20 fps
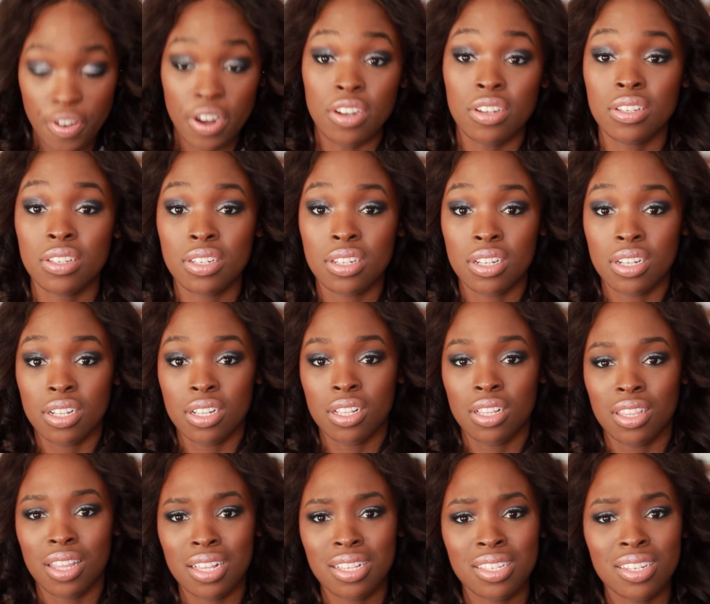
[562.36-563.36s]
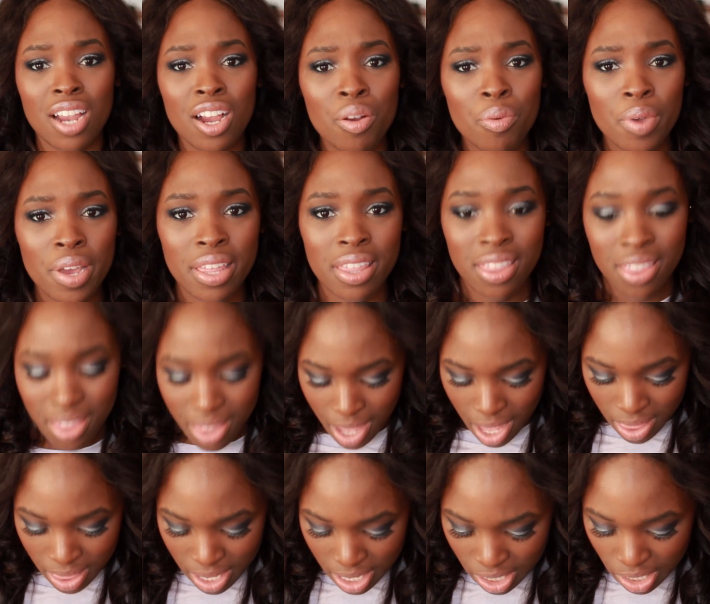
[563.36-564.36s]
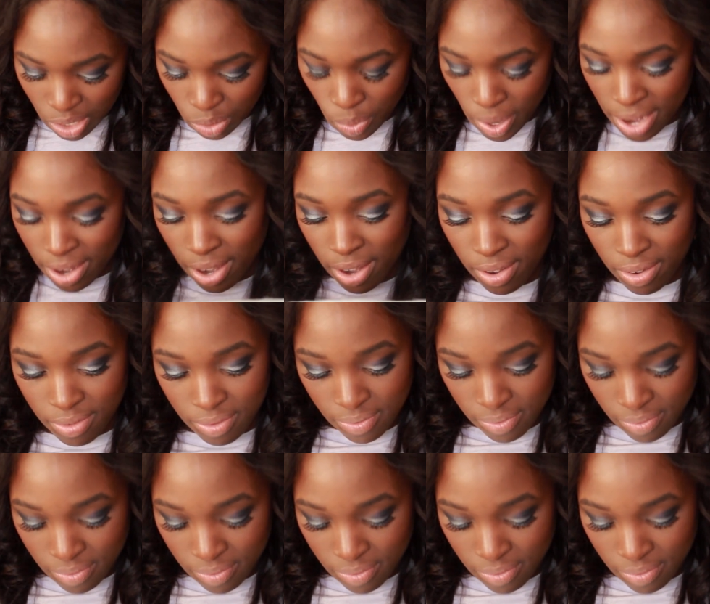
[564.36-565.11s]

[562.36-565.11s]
first, let's start with this sweater.